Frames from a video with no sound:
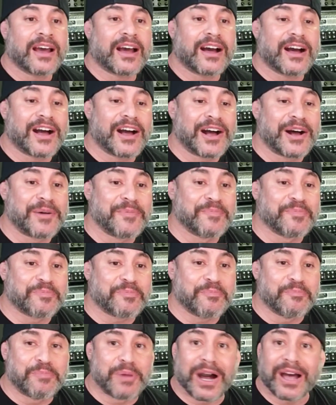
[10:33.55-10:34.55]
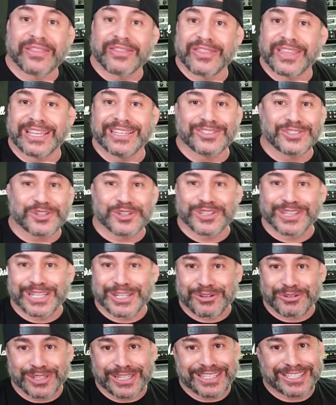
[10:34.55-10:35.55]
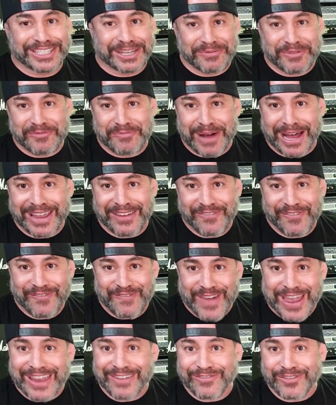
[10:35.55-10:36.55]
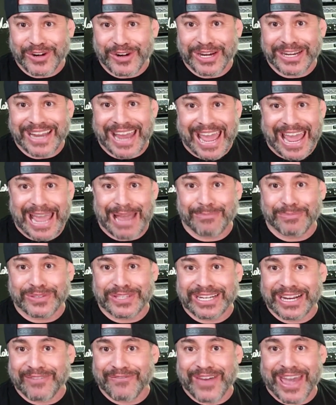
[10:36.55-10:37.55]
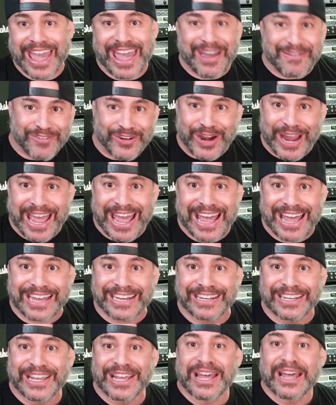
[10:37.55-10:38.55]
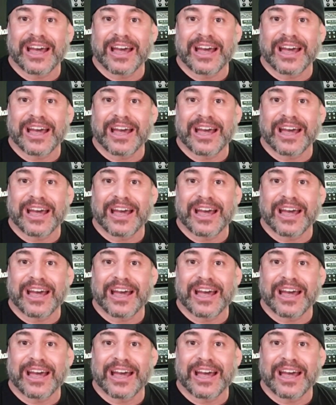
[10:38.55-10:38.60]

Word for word: Um, but these are literally some of my favorite amps that I've ever had.